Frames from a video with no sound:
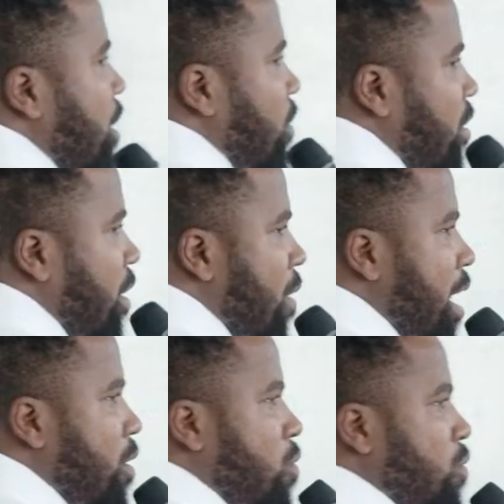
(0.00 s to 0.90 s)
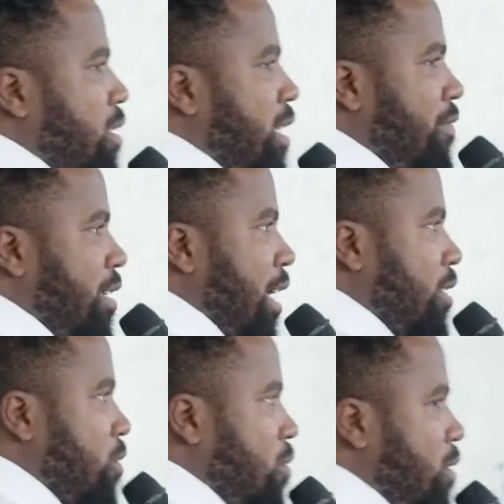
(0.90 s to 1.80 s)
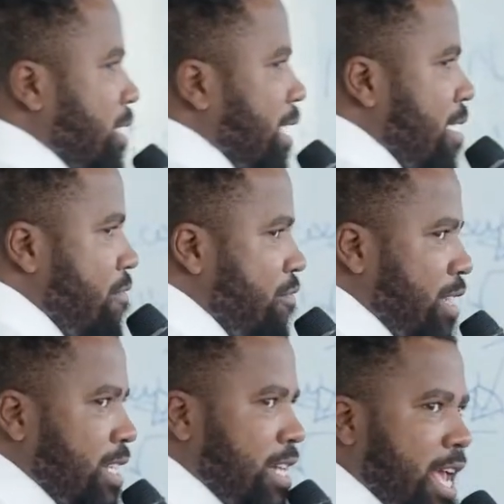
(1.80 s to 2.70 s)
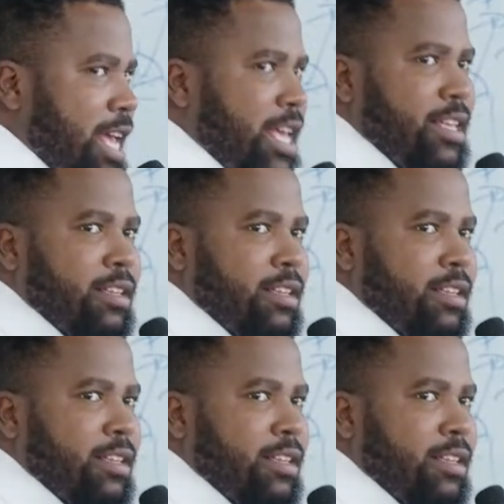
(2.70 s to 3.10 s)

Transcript: you're the one who's giving excuses every day.